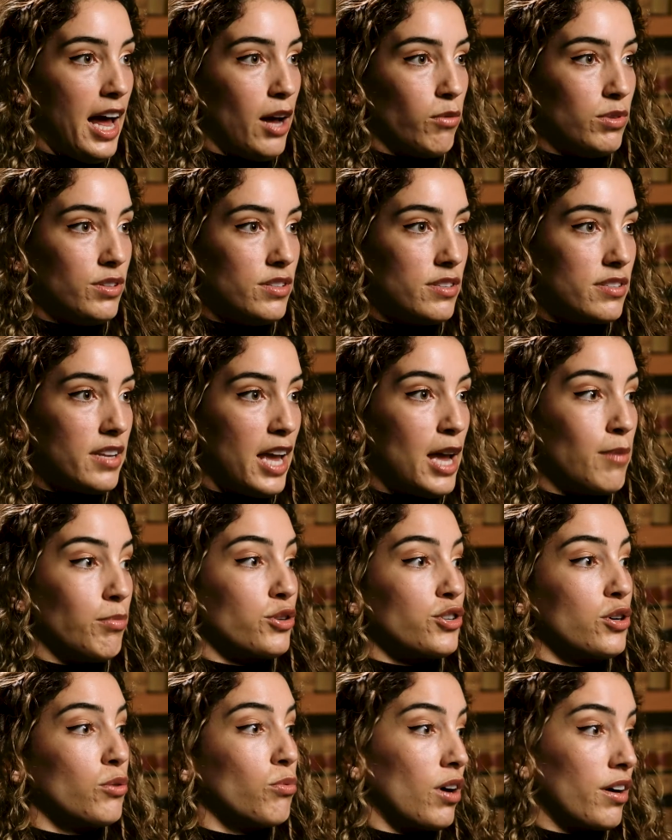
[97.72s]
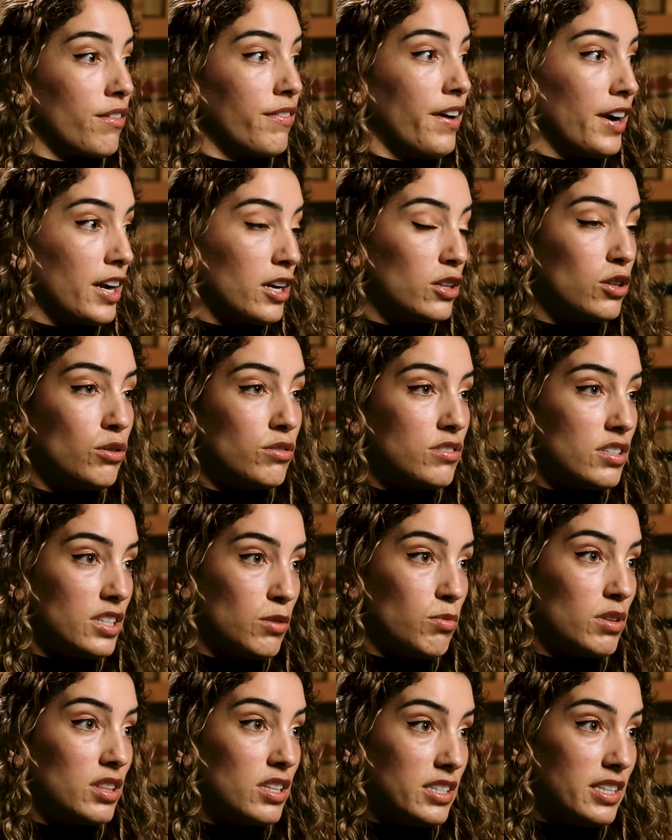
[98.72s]
was able to work very closely
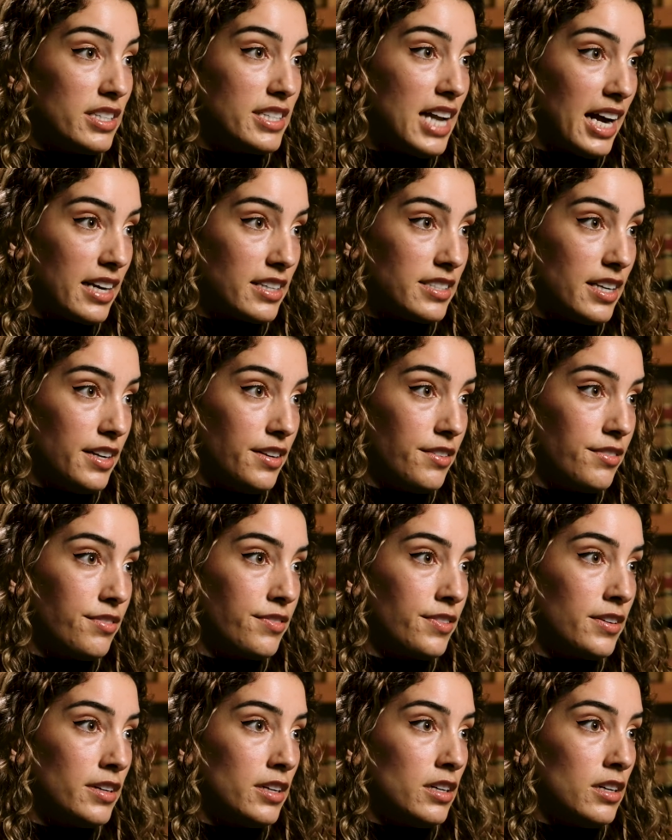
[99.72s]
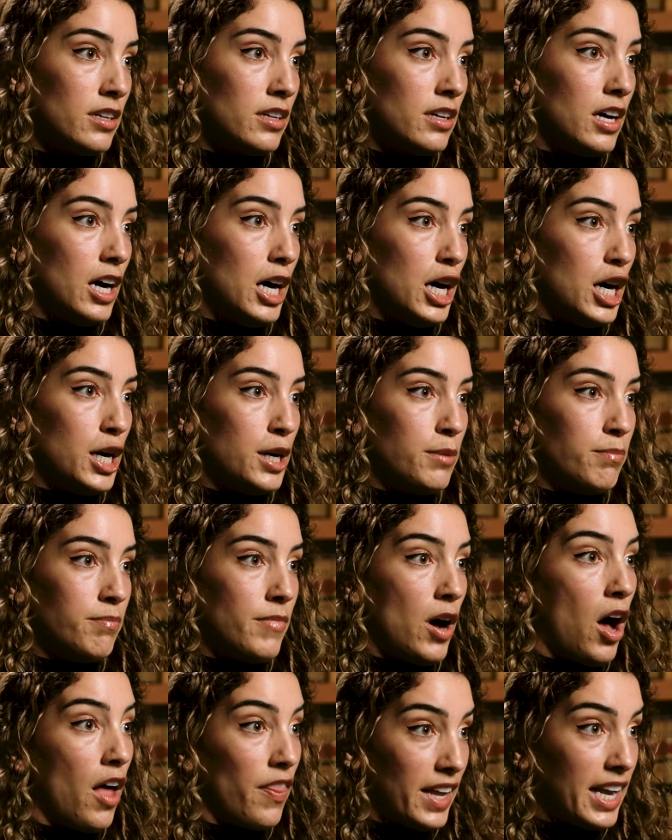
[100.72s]
with the detective
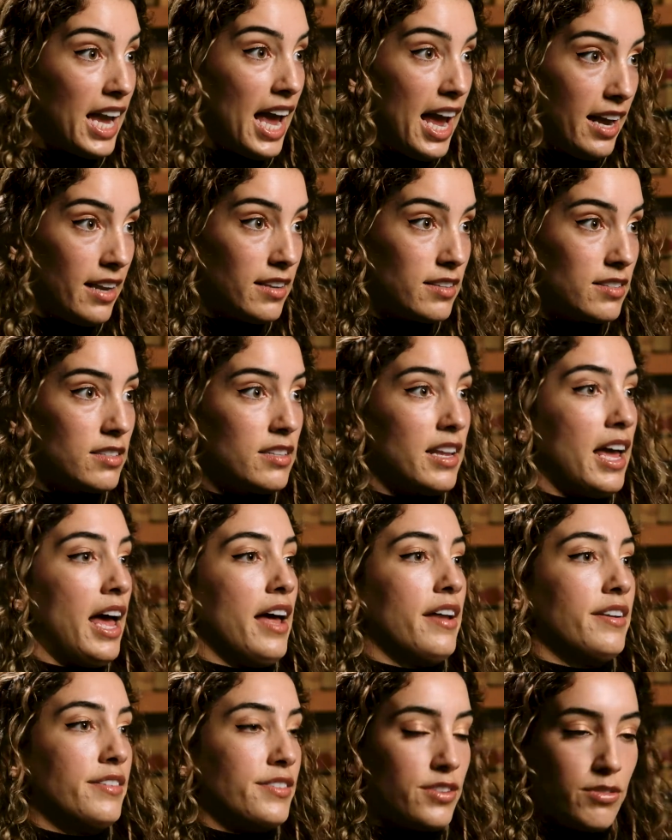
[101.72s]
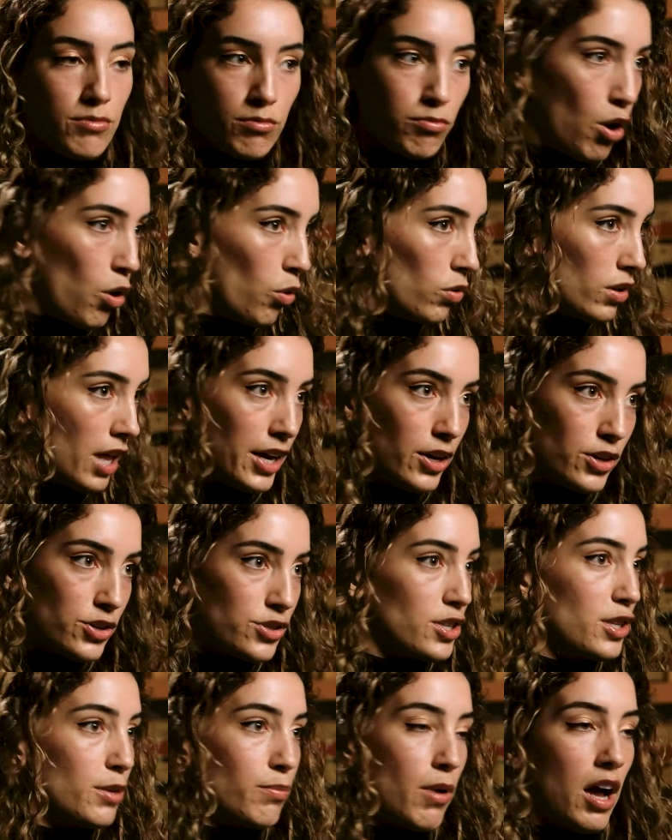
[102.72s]
on the case and wrote letters to
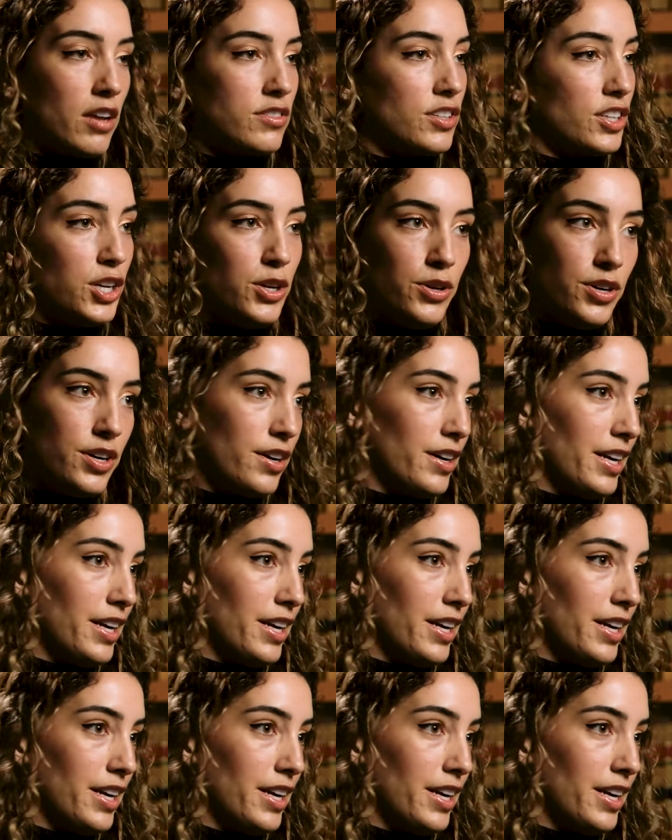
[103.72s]
the prosecutor